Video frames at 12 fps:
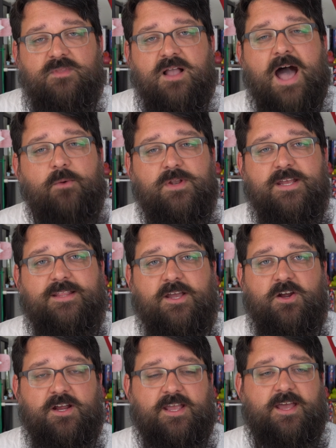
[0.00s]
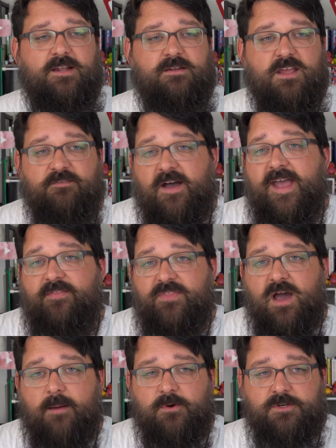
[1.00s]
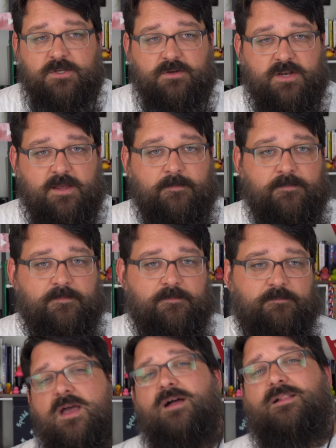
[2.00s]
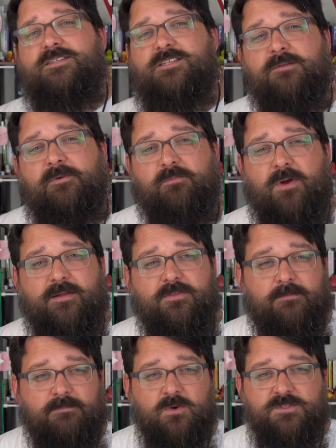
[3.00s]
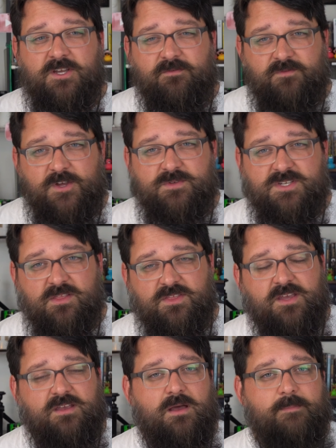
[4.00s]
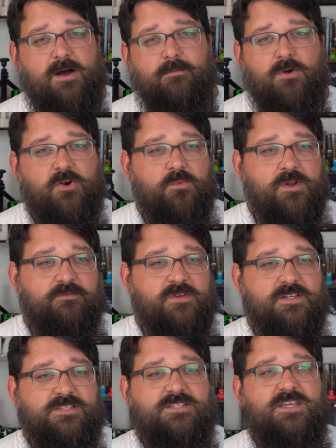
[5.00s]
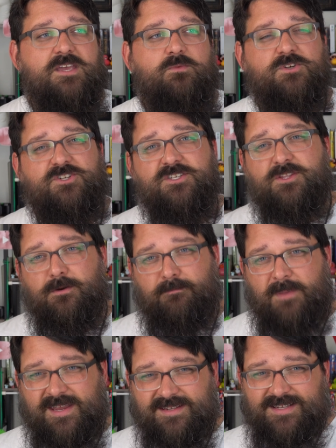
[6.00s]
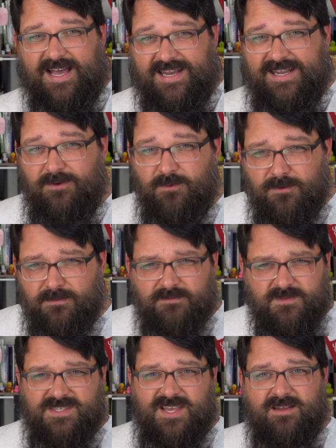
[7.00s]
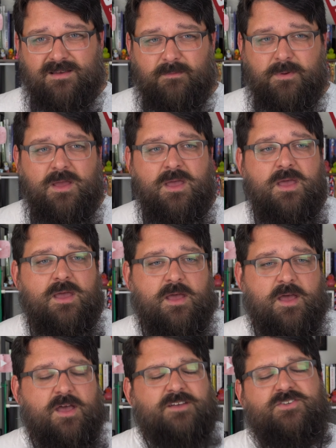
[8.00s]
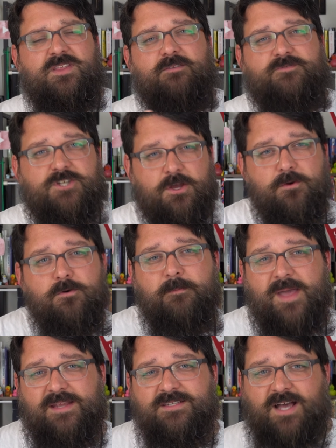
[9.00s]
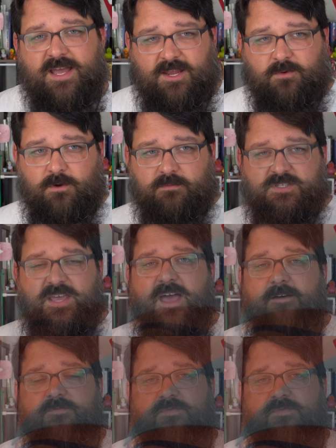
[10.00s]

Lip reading: I would eat there again if I had the opportunity. Let's talk about probably the most confusing thing about Margaritaville at Sea, which is their main dining room setup. So they have 2 main dining rooms. They have